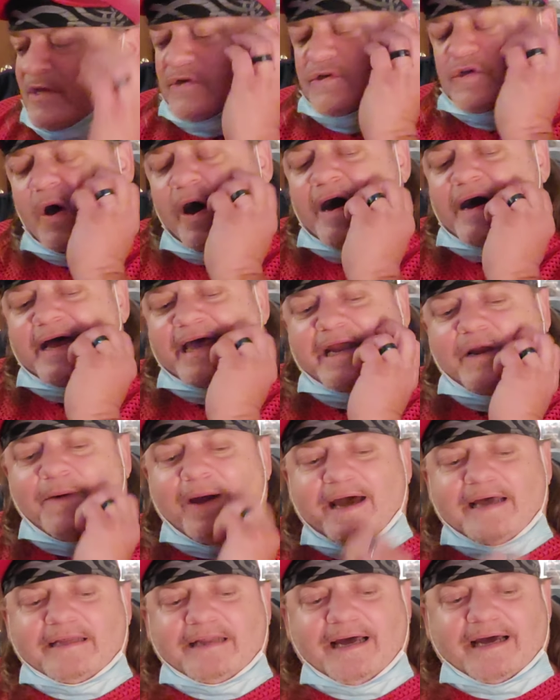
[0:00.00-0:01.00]
So
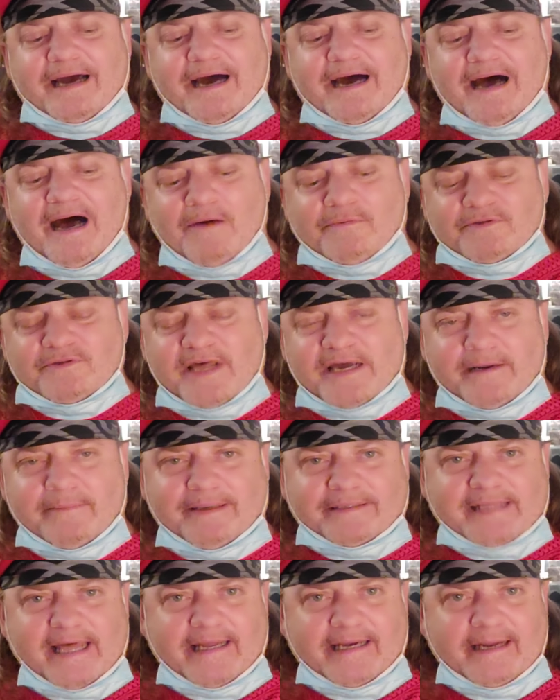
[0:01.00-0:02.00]
anyway, like, I was thinking
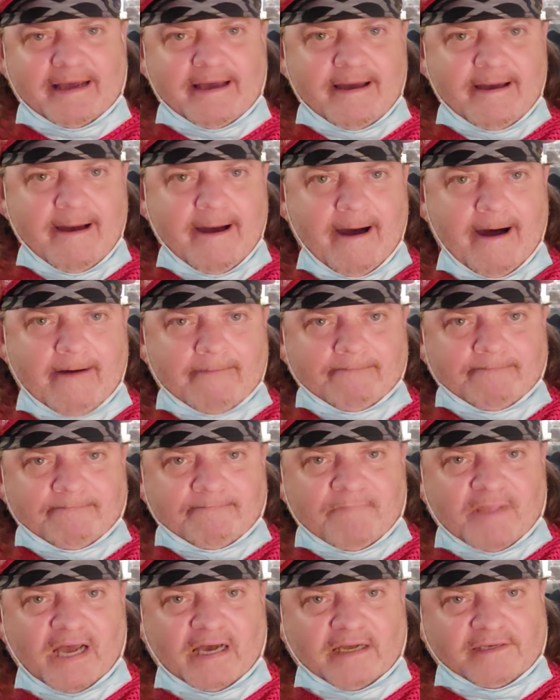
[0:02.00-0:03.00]
about that
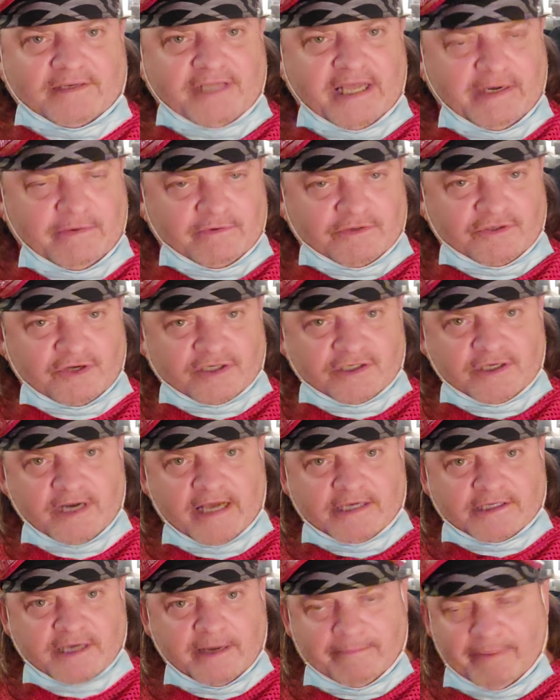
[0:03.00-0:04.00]
deed restriction
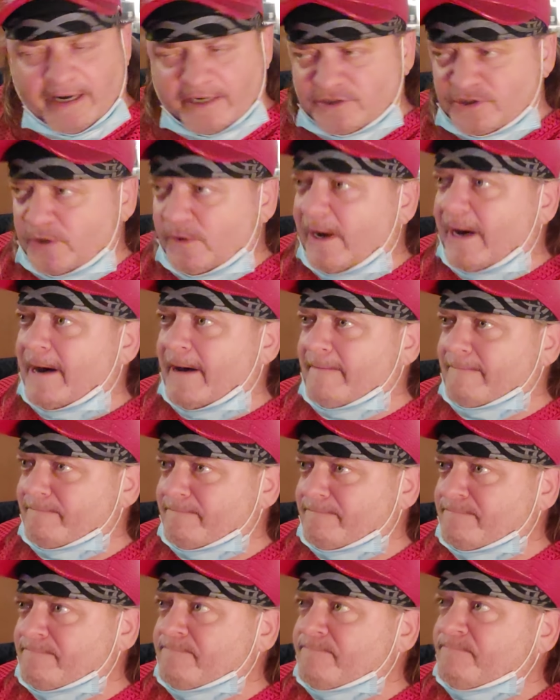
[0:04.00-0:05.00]
as compared to
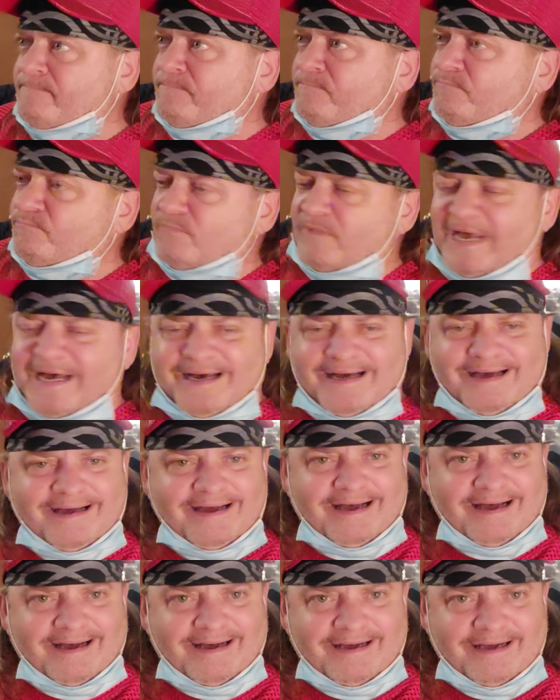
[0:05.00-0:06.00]

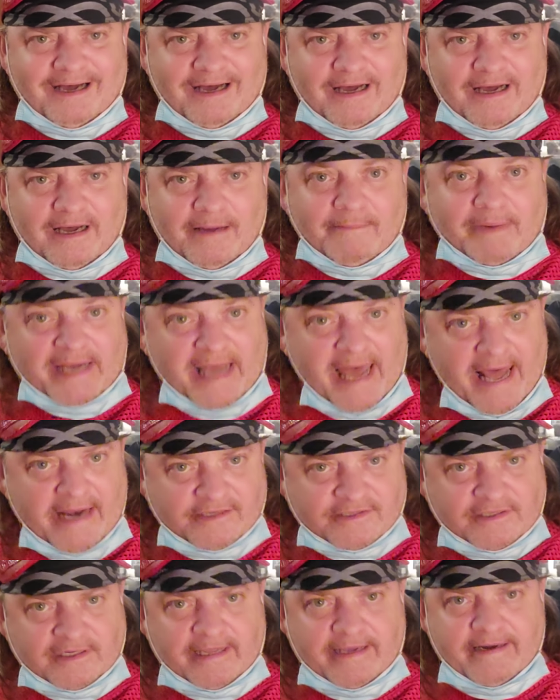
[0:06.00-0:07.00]
a
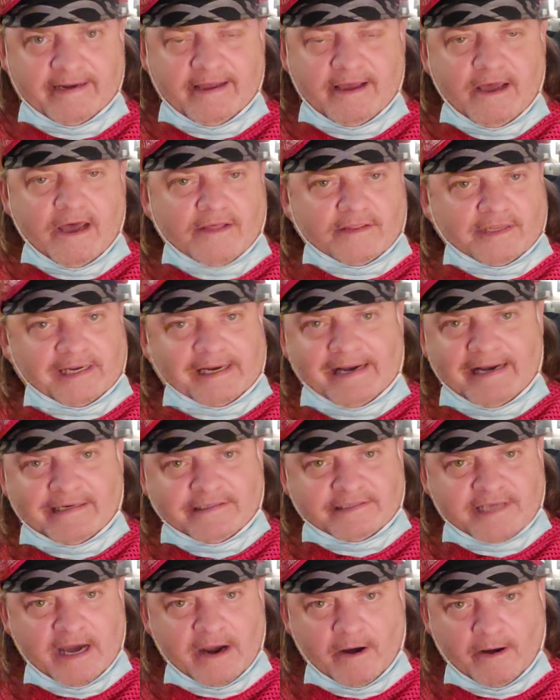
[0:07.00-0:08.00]
mechanics lien, the
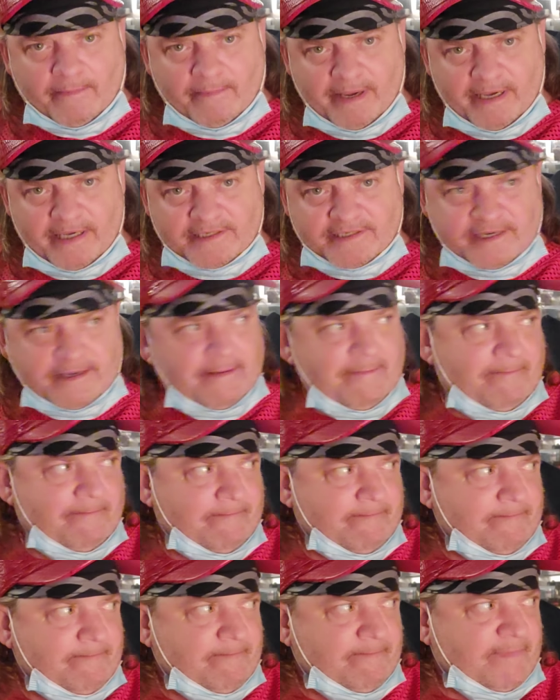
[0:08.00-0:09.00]
Leaning Tower of Pisa,
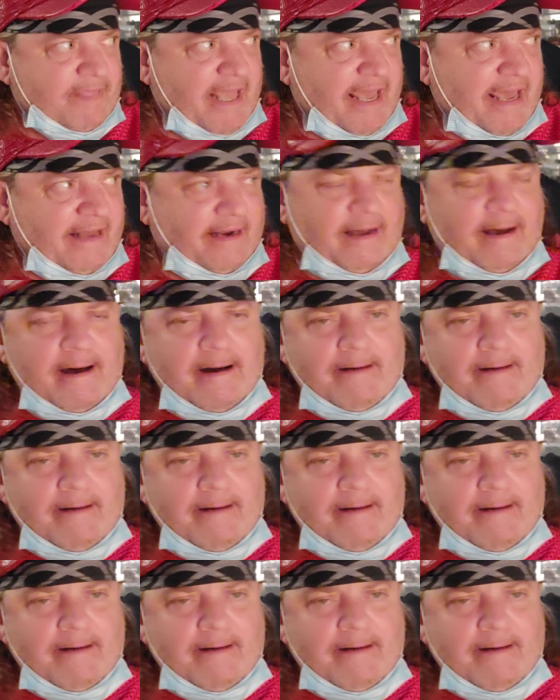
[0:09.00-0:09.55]
and